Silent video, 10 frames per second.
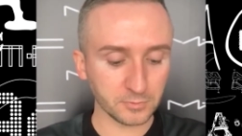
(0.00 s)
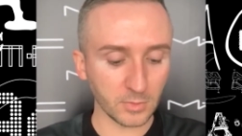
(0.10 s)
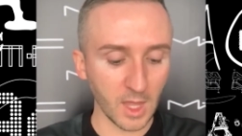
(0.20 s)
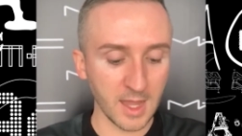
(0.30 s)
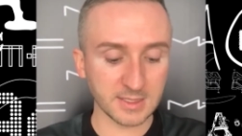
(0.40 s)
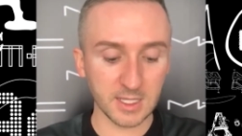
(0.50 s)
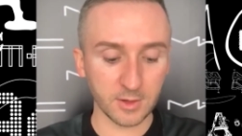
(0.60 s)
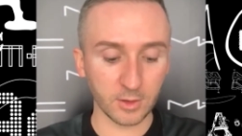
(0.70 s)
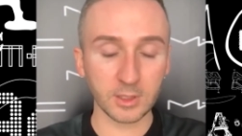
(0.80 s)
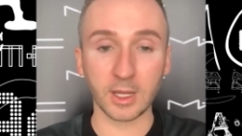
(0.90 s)
I said
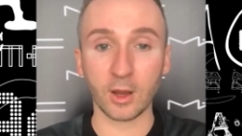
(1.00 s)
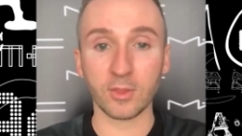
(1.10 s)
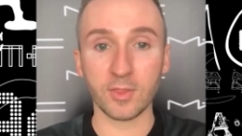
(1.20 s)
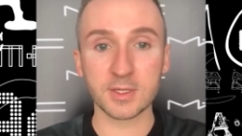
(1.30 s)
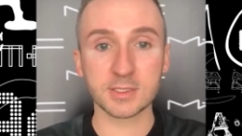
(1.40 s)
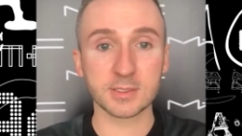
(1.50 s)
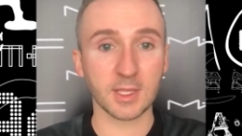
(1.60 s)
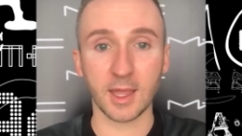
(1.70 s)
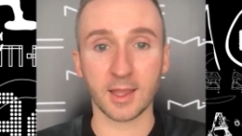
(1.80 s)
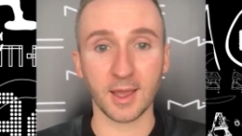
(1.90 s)
earlier that this is
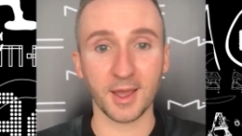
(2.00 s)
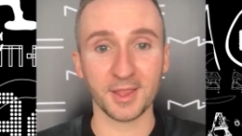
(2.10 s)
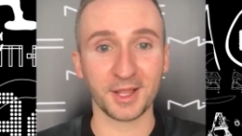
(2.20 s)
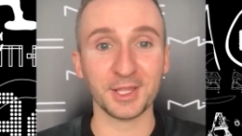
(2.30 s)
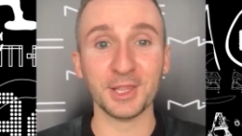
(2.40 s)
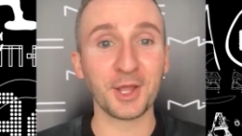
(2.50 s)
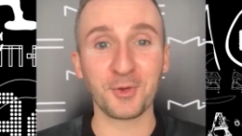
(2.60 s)
like a liquid